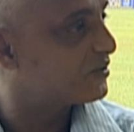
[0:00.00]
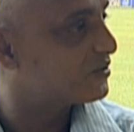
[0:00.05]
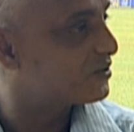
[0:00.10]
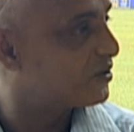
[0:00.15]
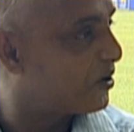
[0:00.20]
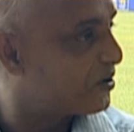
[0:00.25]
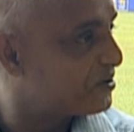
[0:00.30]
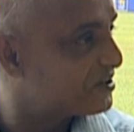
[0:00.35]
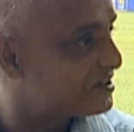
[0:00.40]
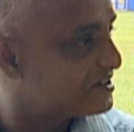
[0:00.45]

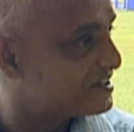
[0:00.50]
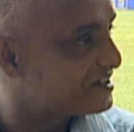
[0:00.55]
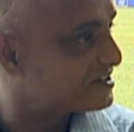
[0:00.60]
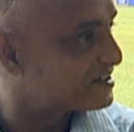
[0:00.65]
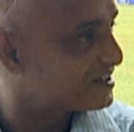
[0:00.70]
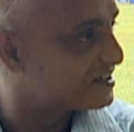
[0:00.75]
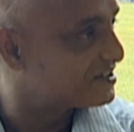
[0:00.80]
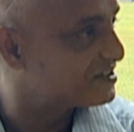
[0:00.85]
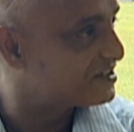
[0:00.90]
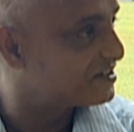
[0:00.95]
gone the
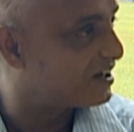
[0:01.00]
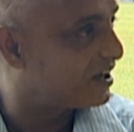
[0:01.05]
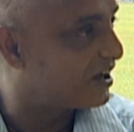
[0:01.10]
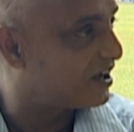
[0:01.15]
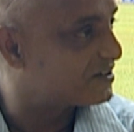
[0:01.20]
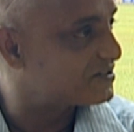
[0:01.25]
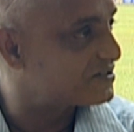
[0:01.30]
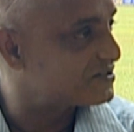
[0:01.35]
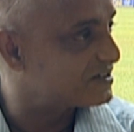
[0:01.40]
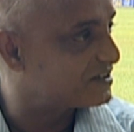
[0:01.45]
distance in the
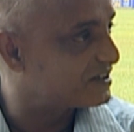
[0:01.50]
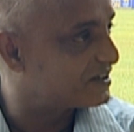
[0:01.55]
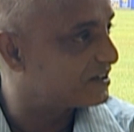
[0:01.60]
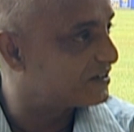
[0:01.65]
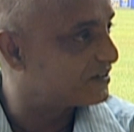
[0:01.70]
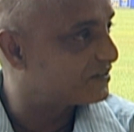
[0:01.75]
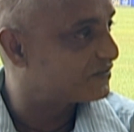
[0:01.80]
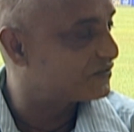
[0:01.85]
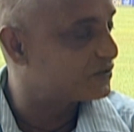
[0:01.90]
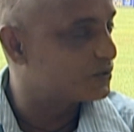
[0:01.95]
last
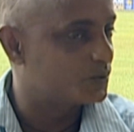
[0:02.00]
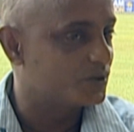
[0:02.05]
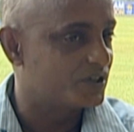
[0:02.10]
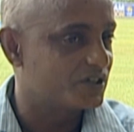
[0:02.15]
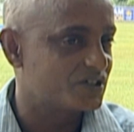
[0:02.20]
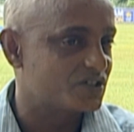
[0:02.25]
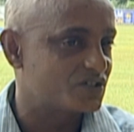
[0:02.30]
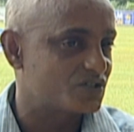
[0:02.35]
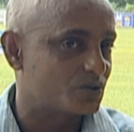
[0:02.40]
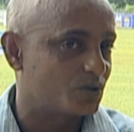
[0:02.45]
few
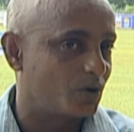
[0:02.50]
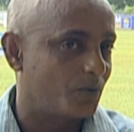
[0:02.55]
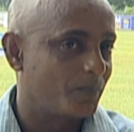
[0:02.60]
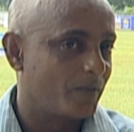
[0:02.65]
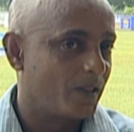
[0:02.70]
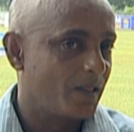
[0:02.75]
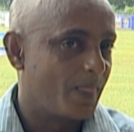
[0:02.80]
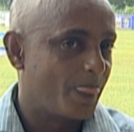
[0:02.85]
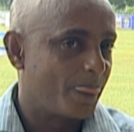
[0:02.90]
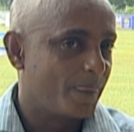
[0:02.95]
years. So,
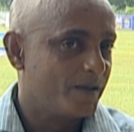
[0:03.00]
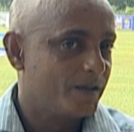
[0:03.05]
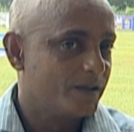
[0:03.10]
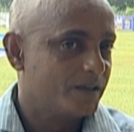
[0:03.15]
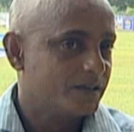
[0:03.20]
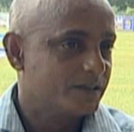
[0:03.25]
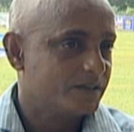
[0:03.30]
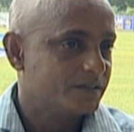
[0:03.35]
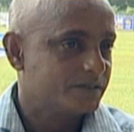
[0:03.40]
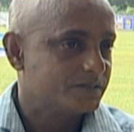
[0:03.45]

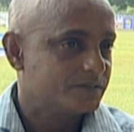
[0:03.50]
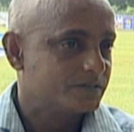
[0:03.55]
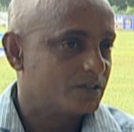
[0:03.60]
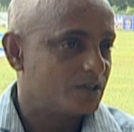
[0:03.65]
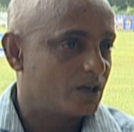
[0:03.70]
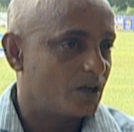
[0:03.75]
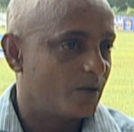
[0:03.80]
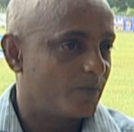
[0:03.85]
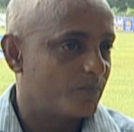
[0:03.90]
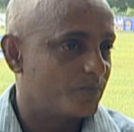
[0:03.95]

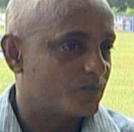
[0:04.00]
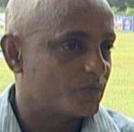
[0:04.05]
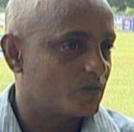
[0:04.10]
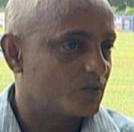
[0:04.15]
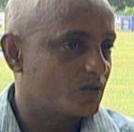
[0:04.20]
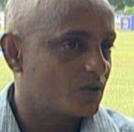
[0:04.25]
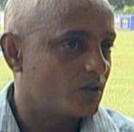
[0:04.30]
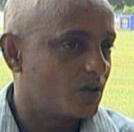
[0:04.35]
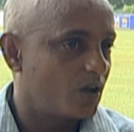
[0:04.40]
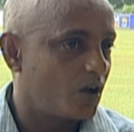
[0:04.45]

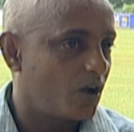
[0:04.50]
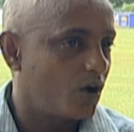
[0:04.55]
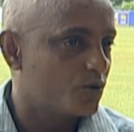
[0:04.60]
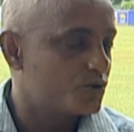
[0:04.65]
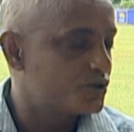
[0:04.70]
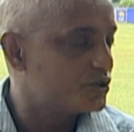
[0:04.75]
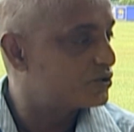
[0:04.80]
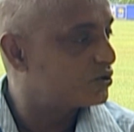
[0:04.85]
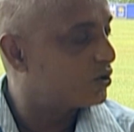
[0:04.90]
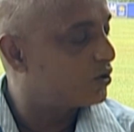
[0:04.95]
how
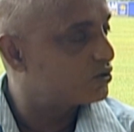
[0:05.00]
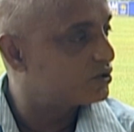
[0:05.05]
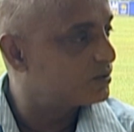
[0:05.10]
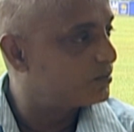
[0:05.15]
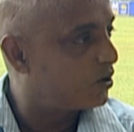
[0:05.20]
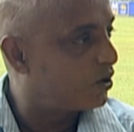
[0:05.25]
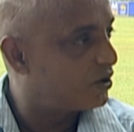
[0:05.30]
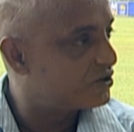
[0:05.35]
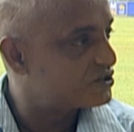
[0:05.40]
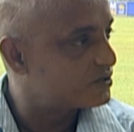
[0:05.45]
do you talk to the
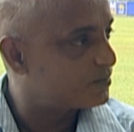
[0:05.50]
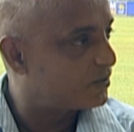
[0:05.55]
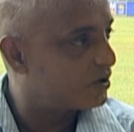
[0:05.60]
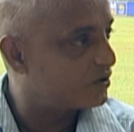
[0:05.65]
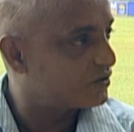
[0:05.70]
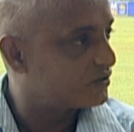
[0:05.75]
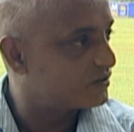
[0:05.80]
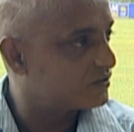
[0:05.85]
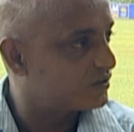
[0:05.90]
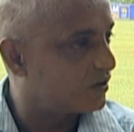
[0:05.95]
boys
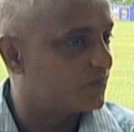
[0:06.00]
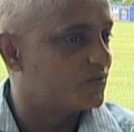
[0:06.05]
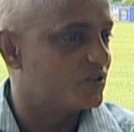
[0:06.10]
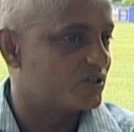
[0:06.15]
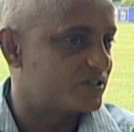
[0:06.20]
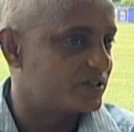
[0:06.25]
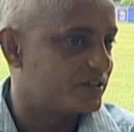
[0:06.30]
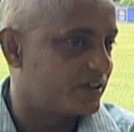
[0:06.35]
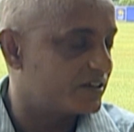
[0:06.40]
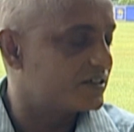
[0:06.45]
about?
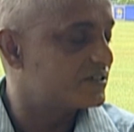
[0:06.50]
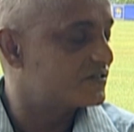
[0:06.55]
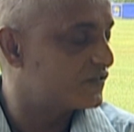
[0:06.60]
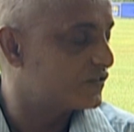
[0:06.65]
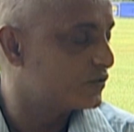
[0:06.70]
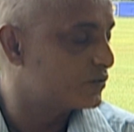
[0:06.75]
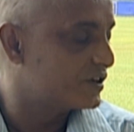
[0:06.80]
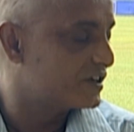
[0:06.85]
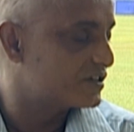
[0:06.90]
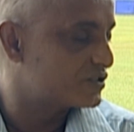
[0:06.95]
Obviously, it's a
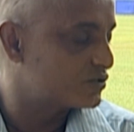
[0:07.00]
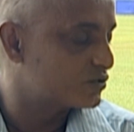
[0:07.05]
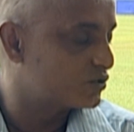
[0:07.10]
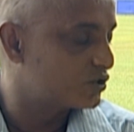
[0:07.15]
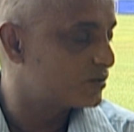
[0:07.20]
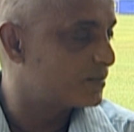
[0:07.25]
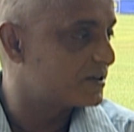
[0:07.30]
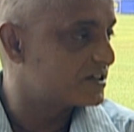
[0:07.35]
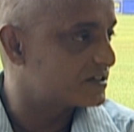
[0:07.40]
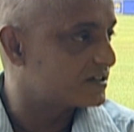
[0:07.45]
few days to
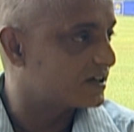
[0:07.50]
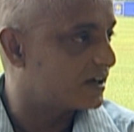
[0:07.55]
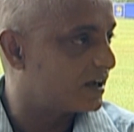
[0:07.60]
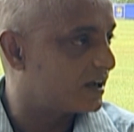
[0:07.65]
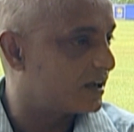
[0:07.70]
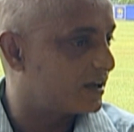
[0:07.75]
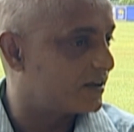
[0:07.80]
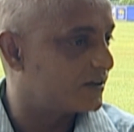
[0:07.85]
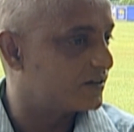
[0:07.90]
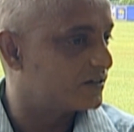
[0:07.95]
go,
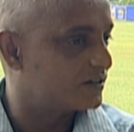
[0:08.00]
but